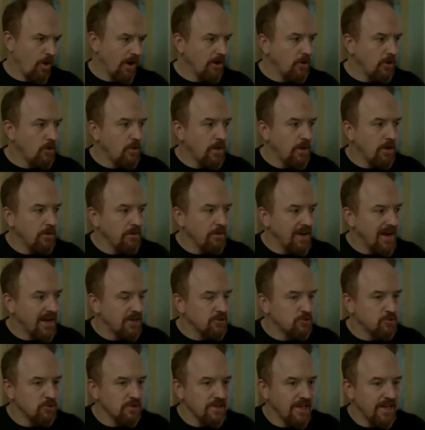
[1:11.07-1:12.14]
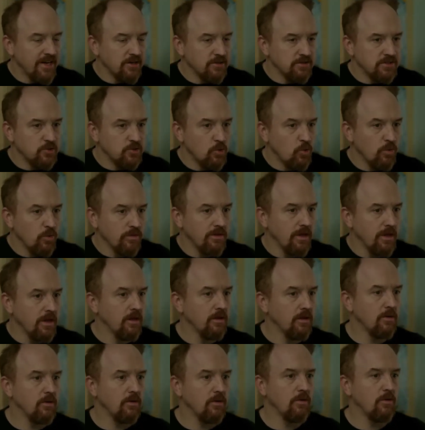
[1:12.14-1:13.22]
Why are you hearing extra letters?
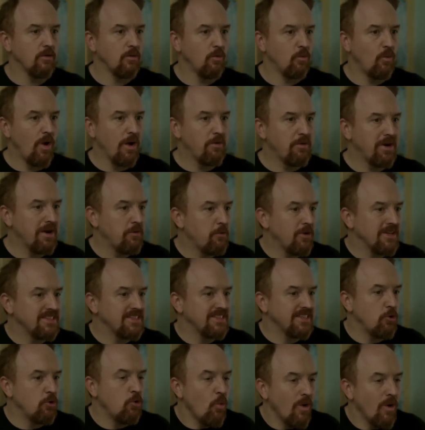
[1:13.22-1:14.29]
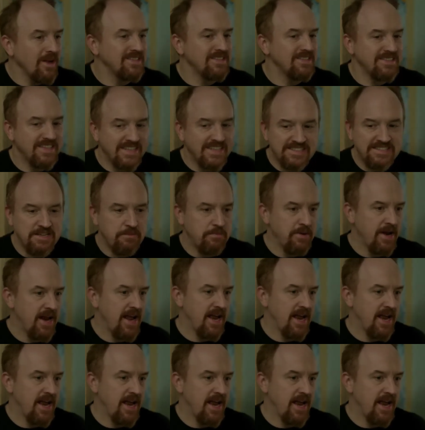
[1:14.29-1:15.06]
Why would I want who wants 60